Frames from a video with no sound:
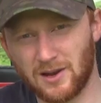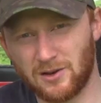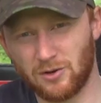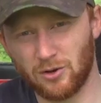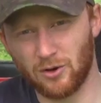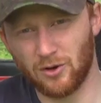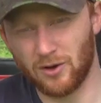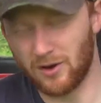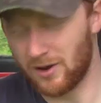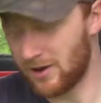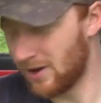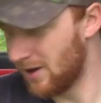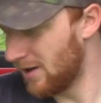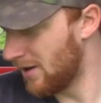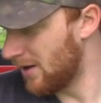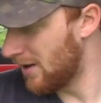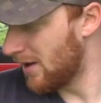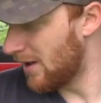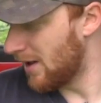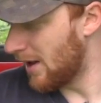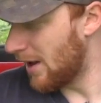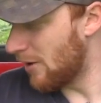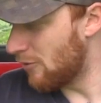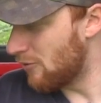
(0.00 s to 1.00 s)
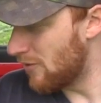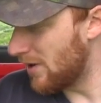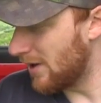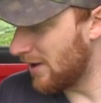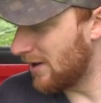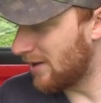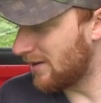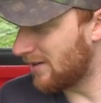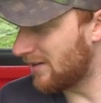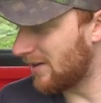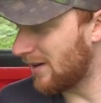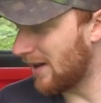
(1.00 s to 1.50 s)
took and really
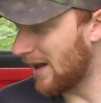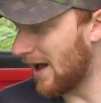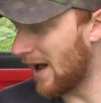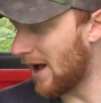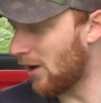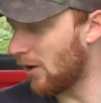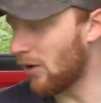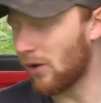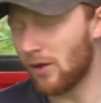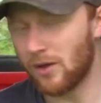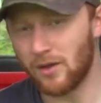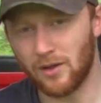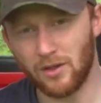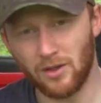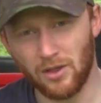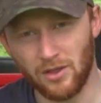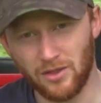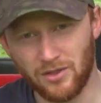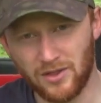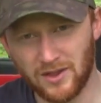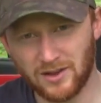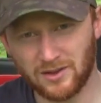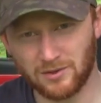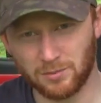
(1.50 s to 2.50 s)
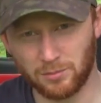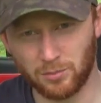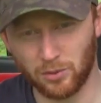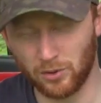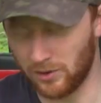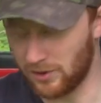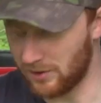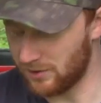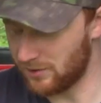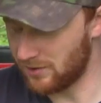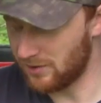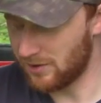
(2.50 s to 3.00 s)
see how this
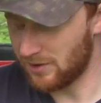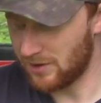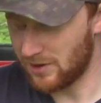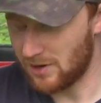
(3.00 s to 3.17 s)
bullet